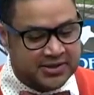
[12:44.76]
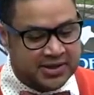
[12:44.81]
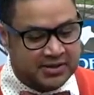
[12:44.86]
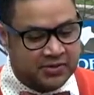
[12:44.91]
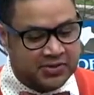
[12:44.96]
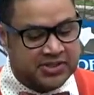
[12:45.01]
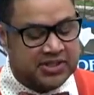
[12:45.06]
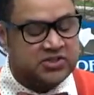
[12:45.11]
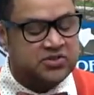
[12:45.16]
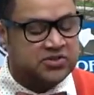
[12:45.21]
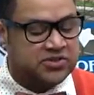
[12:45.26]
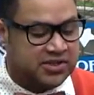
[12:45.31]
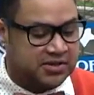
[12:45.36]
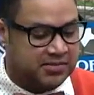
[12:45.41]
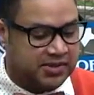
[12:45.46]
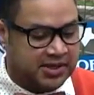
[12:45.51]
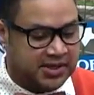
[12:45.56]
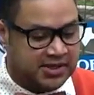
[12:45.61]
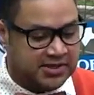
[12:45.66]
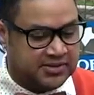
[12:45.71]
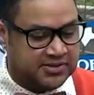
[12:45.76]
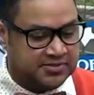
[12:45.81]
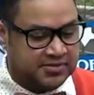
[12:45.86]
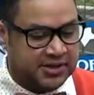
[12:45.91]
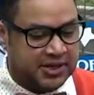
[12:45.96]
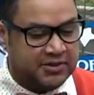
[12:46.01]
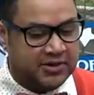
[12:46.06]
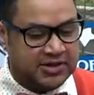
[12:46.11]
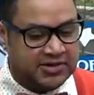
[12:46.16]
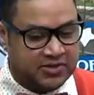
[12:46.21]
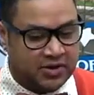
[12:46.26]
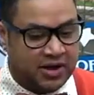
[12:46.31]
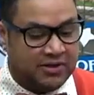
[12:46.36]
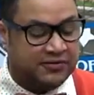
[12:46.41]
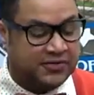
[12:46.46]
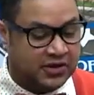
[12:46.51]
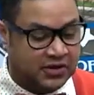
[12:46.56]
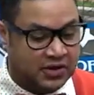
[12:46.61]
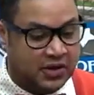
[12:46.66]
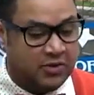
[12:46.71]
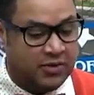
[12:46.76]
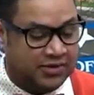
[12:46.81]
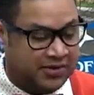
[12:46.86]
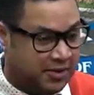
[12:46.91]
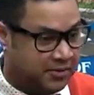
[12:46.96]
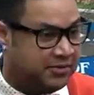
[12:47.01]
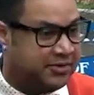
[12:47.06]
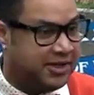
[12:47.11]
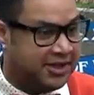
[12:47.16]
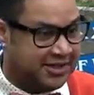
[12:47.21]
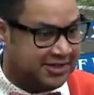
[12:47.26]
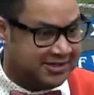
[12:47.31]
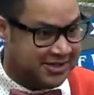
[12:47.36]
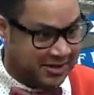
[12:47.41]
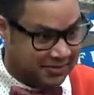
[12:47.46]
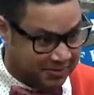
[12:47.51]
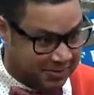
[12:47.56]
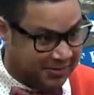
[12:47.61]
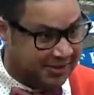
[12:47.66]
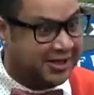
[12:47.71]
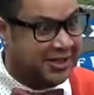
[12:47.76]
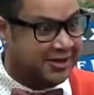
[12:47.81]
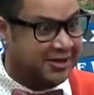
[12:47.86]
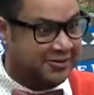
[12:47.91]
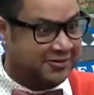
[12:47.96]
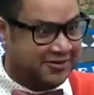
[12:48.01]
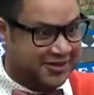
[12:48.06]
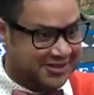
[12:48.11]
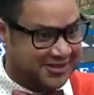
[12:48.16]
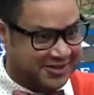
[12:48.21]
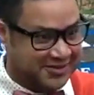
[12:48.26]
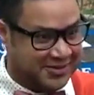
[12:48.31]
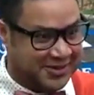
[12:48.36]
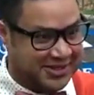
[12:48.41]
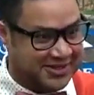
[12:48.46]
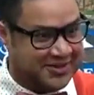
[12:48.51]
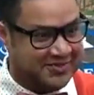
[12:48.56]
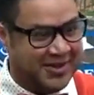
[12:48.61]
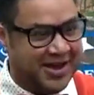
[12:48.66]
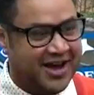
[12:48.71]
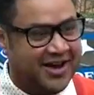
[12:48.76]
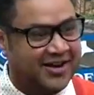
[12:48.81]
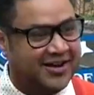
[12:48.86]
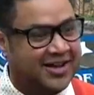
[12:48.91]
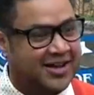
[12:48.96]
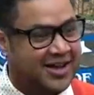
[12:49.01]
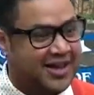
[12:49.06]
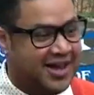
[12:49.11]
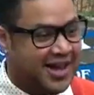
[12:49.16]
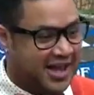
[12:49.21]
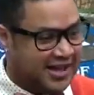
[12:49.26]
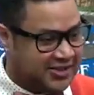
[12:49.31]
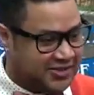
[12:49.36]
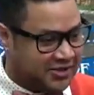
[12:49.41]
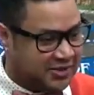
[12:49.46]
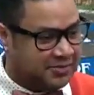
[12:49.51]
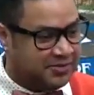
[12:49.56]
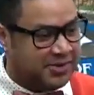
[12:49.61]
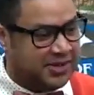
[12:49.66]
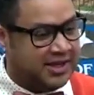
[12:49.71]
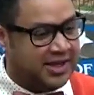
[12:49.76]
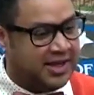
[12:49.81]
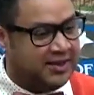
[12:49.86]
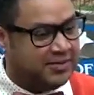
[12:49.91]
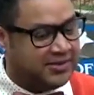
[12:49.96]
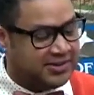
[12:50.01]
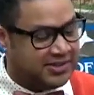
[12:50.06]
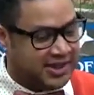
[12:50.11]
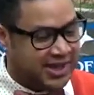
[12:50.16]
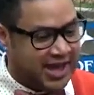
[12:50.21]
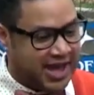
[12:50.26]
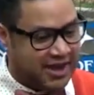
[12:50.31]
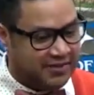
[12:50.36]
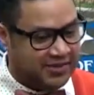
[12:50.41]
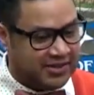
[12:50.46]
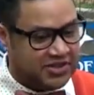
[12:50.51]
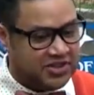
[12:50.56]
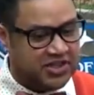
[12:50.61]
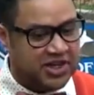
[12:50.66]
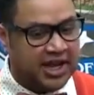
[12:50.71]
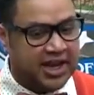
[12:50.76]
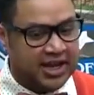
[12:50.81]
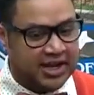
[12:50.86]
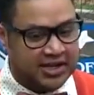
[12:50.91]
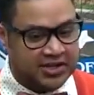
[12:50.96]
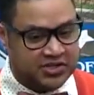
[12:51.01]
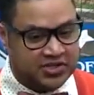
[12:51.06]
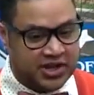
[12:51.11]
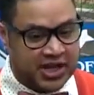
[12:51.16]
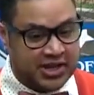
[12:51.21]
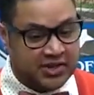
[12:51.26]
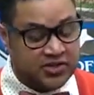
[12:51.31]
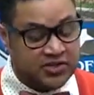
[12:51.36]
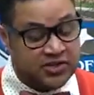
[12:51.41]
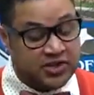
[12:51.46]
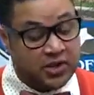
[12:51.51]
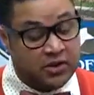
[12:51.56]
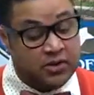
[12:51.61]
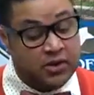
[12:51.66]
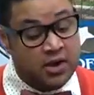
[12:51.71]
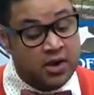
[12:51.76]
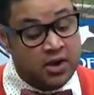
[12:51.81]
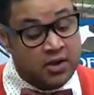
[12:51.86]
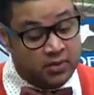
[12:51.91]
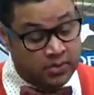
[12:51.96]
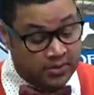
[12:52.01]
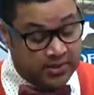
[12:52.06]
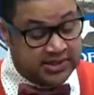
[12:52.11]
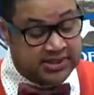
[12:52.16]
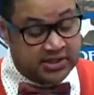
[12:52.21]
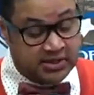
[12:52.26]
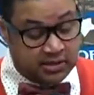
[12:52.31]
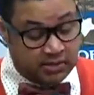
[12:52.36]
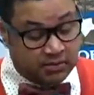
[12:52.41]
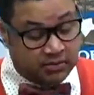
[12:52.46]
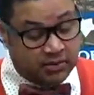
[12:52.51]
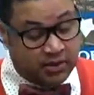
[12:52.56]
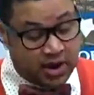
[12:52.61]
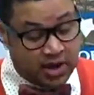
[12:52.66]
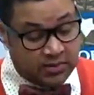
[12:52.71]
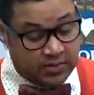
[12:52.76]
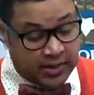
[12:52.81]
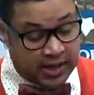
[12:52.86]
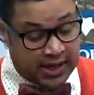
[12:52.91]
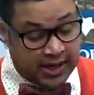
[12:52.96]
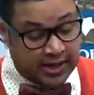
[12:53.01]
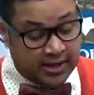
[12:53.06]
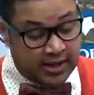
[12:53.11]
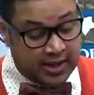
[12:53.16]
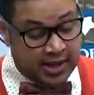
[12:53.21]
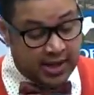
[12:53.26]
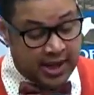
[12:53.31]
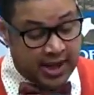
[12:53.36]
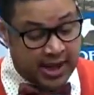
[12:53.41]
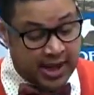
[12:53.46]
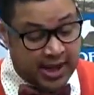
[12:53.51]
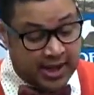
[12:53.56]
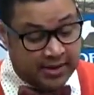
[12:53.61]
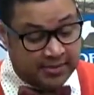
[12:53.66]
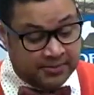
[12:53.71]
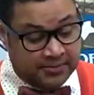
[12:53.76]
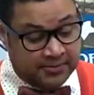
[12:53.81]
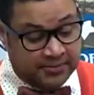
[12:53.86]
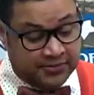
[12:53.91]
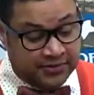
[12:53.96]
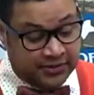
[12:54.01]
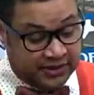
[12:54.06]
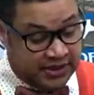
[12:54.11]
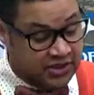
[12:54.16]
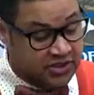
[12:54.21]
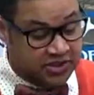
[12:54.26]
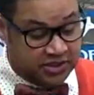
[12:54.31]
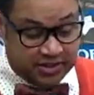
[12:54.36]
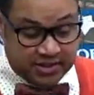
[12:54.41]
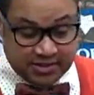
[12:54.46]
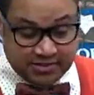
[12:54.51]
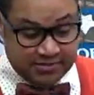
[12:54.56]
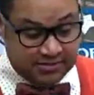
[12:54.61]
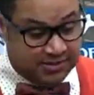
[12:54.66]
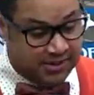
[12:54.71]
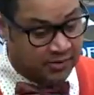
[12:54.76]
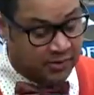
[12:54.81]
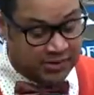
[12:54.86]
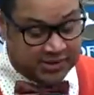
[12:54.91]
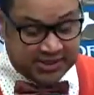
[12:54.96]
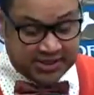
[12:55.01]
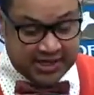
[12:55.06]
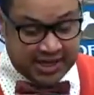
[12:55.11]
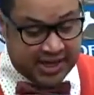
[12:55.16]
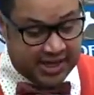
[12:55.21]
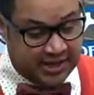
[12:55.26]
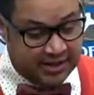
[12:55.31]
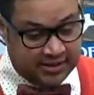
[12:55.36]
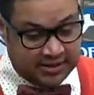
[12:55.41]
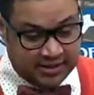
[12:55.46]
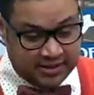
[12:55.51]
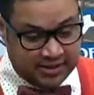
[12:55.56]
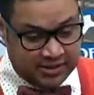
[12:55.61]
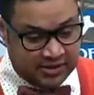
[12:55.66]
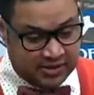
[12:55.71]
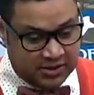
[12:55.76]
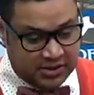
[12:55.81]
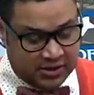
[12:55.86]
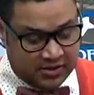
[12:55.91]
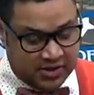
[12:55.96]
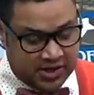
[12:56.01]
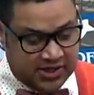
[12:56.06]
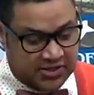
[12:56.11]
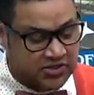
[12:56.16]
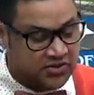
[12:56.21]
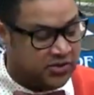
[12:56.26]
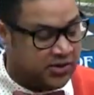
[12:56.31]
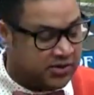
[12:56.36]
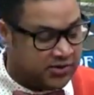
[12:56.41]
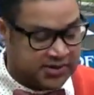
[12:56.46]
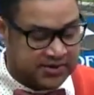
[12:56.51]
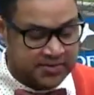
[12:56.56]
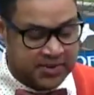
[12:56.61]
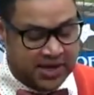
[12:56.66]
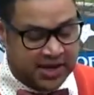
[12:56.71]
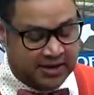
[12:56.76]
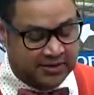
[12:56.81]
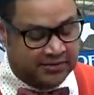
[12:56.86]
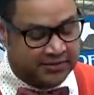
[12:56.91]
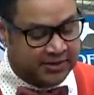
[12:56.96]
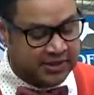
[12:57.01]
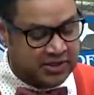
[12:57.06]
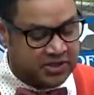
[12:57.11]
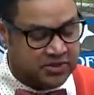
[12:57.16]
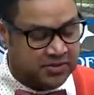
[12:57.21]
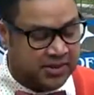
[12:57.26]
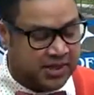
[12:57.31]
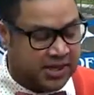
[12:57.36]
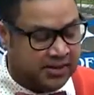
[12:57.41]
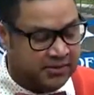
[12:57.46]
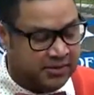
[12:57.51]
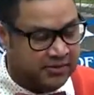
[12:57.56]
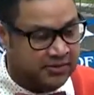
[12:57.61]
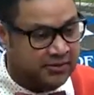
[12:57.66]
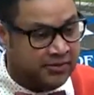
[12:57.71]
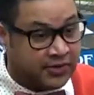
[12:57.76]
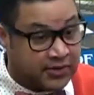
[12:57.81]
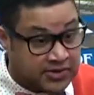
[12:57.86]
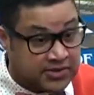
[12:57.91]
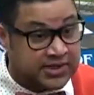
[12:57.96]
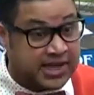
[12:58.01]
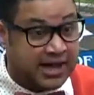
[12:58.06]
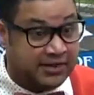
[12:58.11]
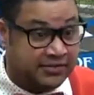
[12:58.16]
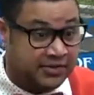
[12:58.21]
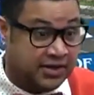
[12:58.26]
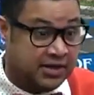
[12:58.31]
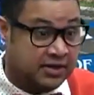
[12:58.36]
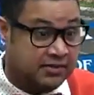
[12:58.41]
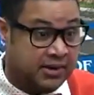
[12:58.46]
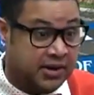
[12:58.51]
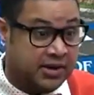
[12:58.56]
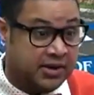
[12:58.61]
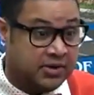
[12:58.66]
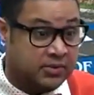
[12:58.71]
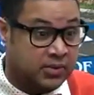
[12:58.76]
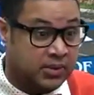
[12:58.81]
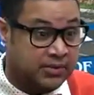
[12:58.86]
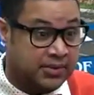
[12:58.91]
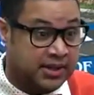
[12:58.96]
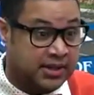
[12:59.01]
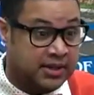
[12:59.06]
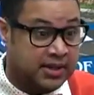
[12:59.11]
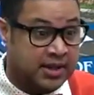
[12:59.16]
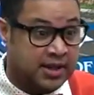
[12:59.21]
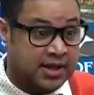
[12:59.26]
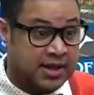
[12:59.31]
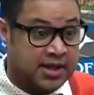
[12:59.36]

it was interesting because playwrights often know what their plays, they believe this is what it's about, and so to be able to have it change. And so when we did it on Broadway, Felicia, once again, you know, history was made. Felicia became the first African-American woman